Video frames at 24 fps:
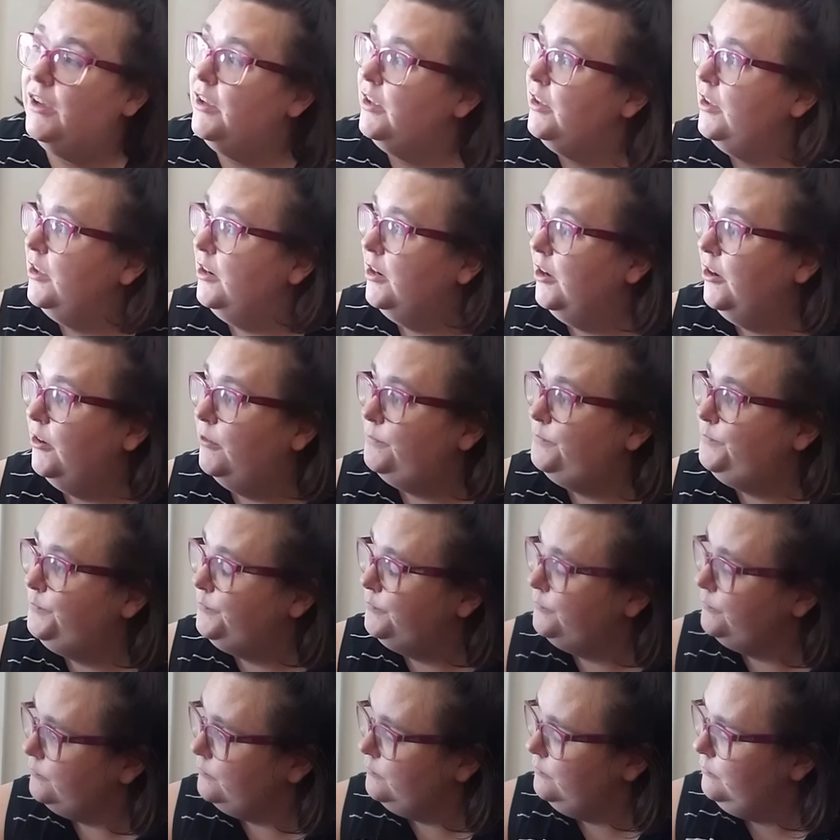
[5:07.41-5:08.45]
You know,
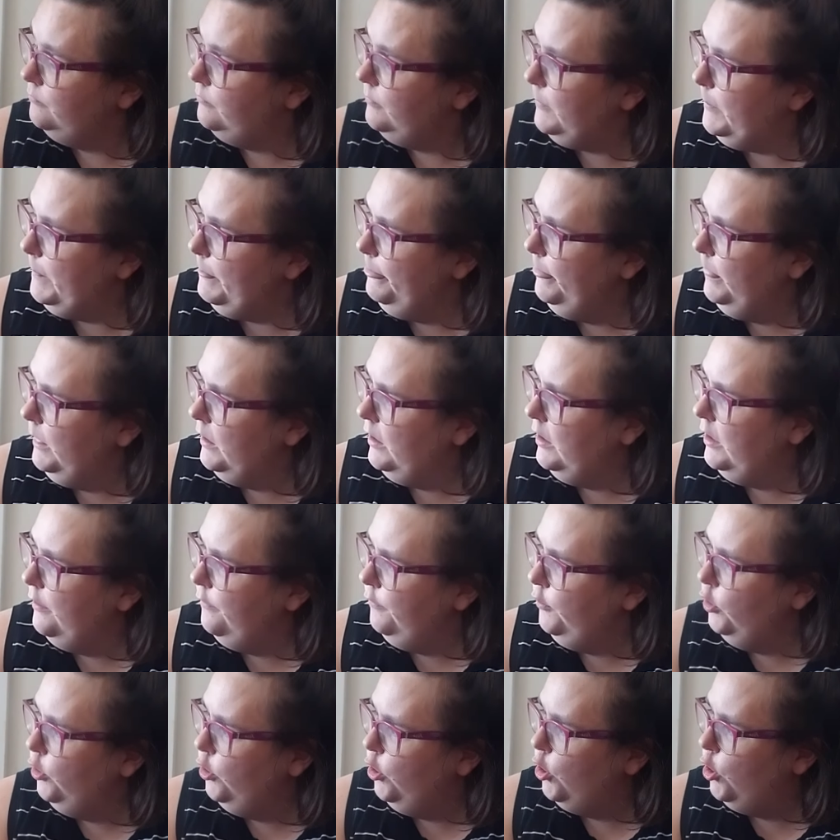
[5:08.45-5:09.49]
if
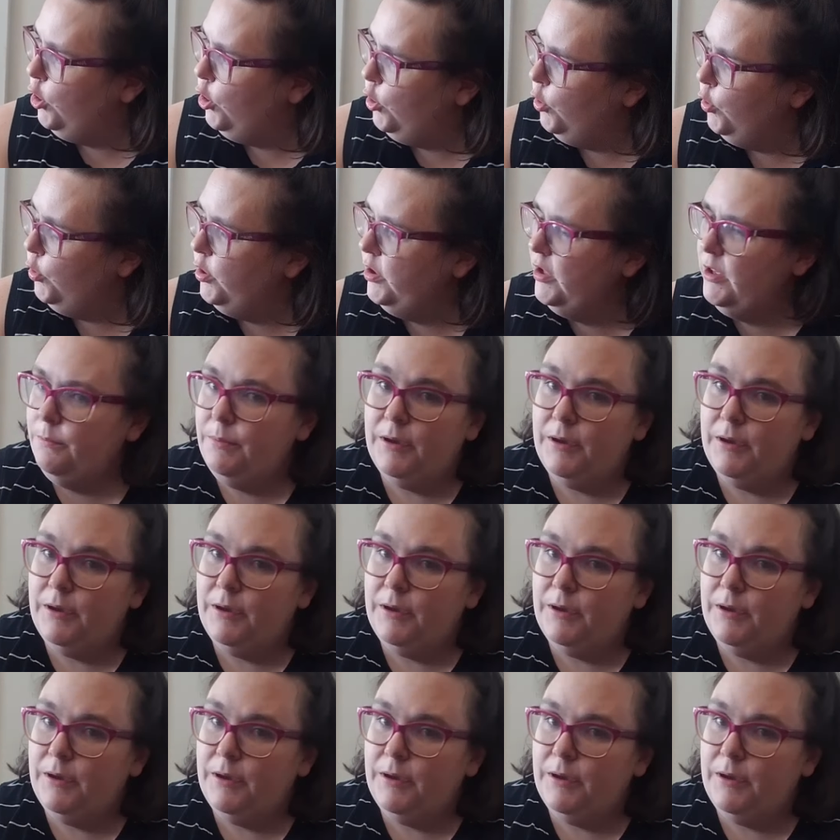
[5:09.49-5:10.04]
you're only